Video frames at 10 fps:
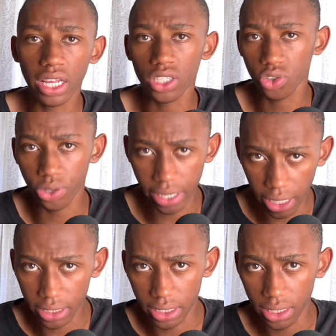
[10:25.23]
is
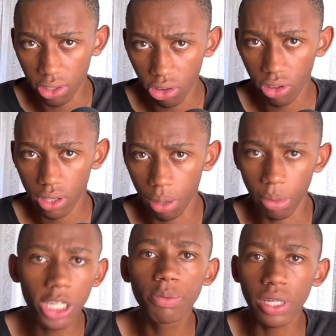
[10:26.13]
created. There
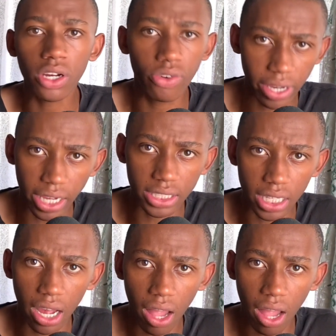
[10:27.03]
must be a creator.